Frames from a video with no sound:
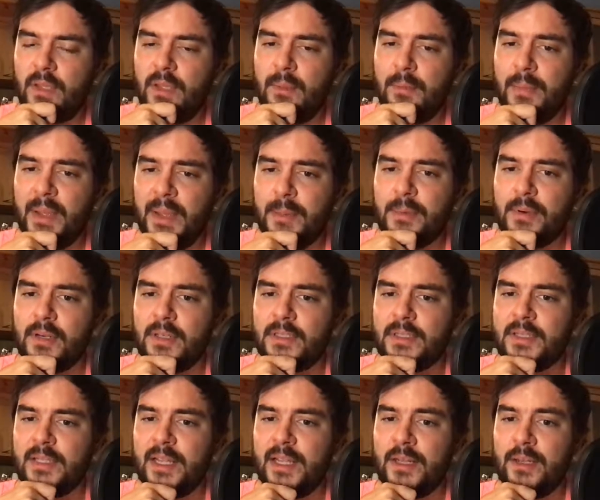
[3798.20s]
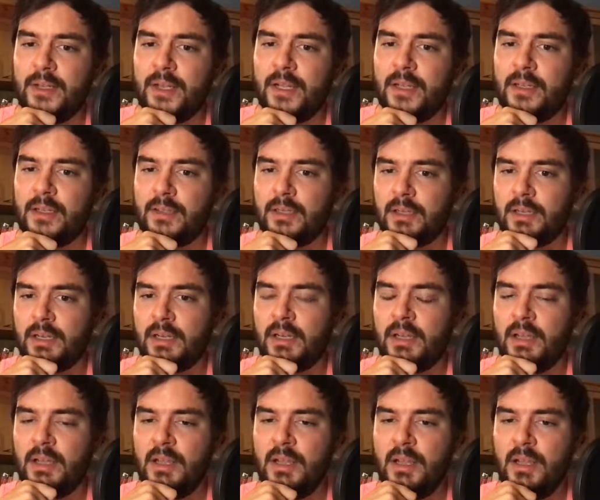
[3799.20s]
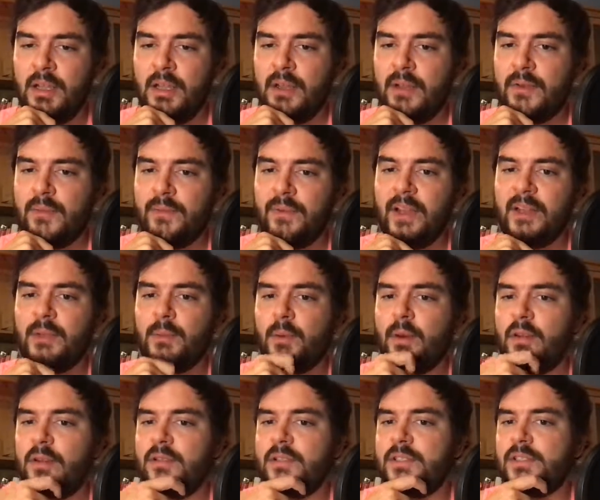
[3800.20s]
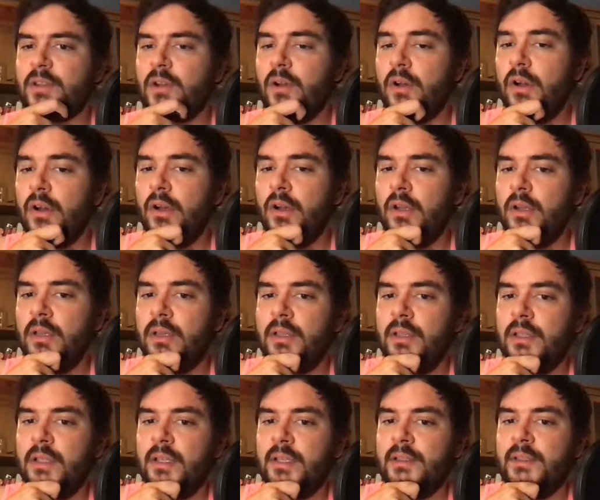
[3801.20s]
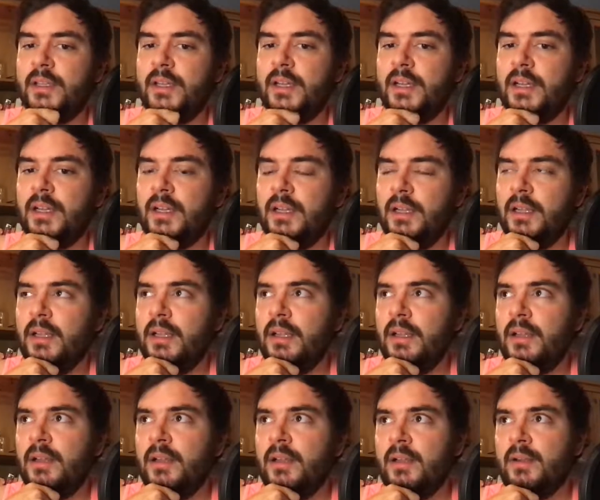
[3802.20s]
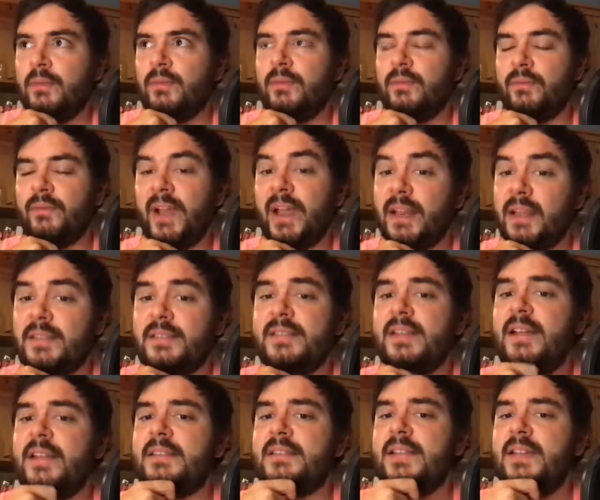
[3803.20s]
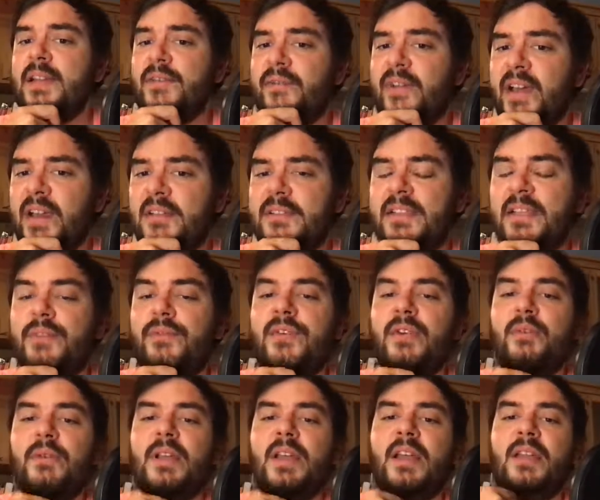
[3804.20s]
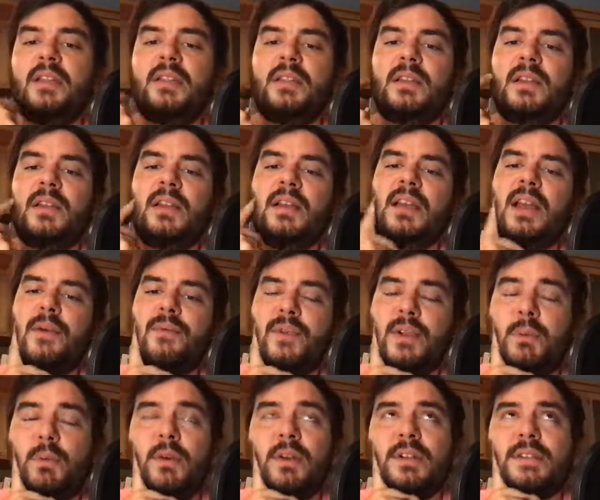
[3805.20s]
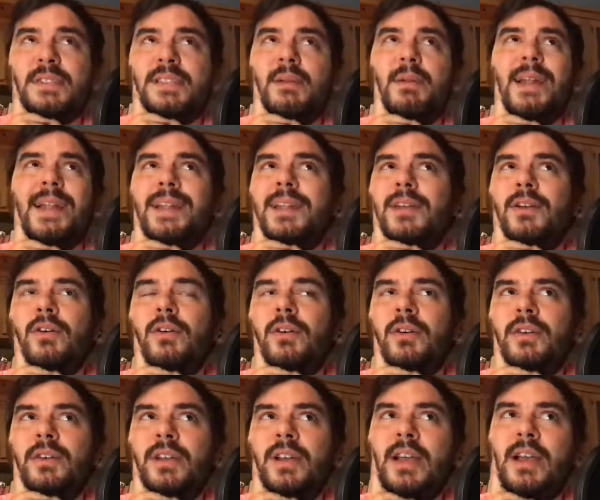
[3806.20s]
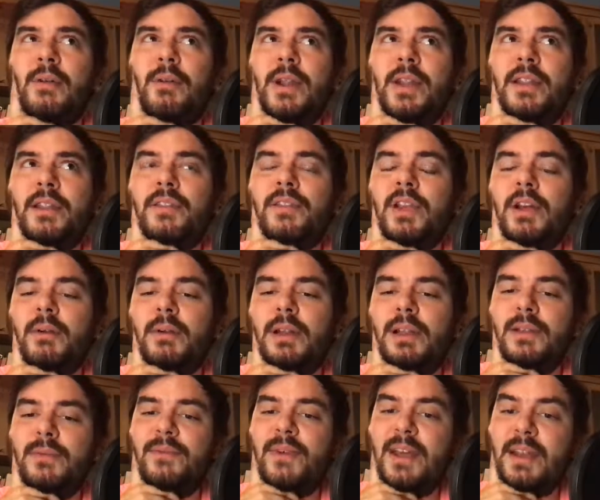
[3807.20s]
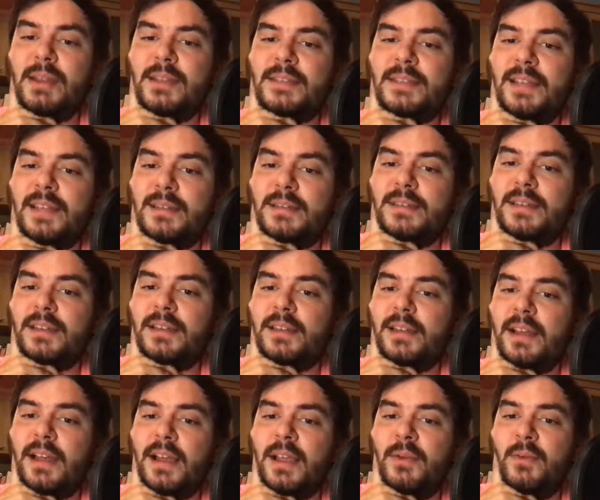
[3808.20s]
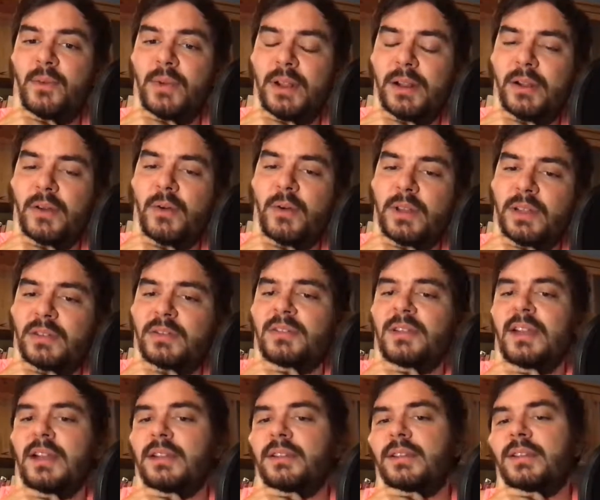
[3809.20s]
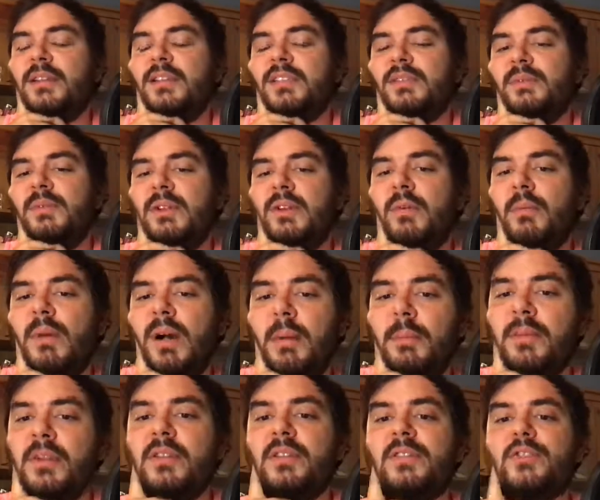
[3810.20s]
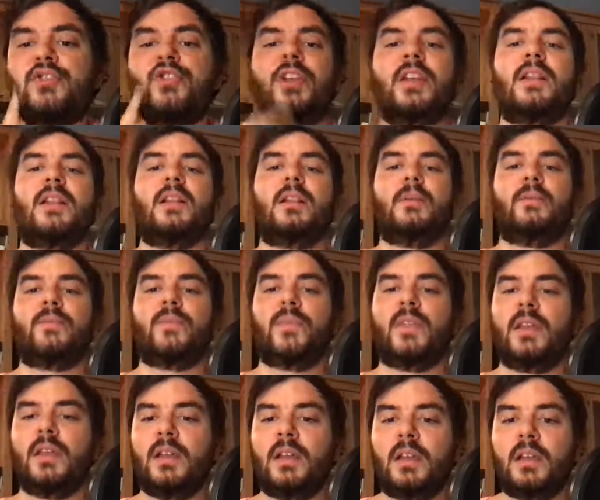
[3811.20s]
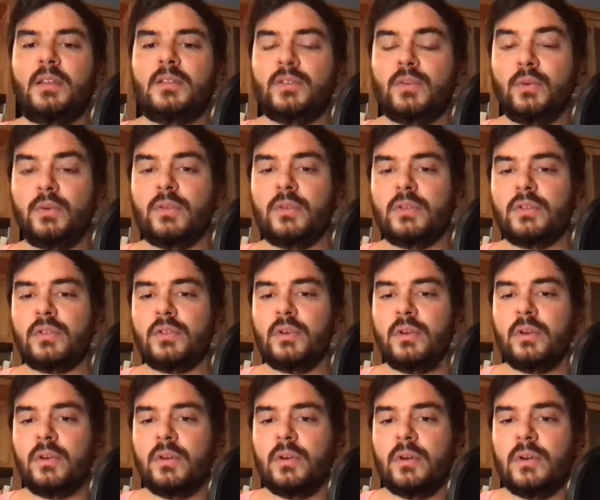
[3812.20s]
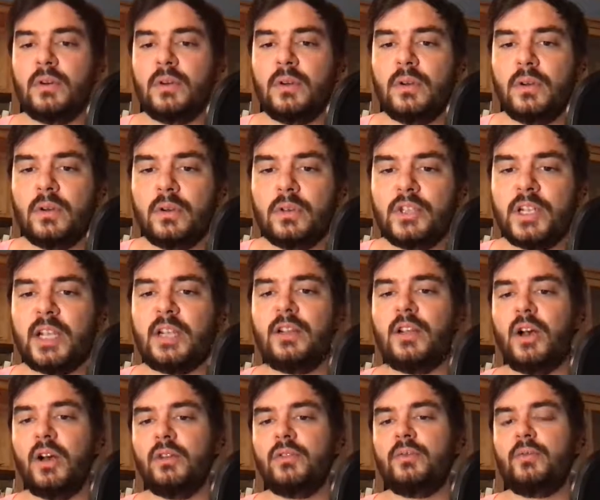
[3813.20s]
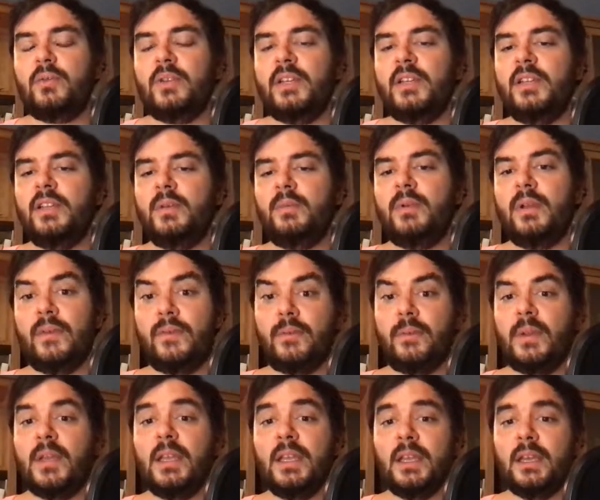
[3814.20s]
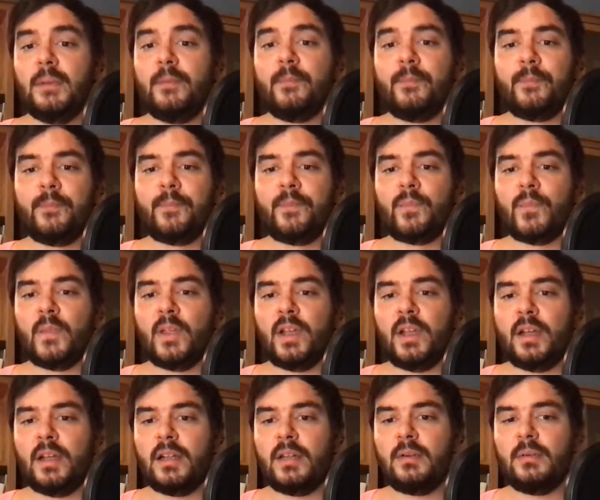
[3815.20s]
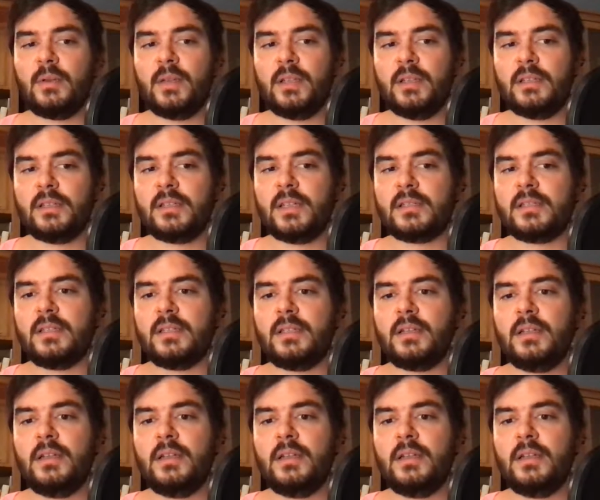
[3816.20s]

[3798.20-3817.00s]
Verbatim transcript: papers and and uh, find the ones on the finite sets and finite set theory and I think one is directly called hereditarily finite sets and I will go into that and this will come up in this channel uh, soon so check it out read it with me and we can discuss it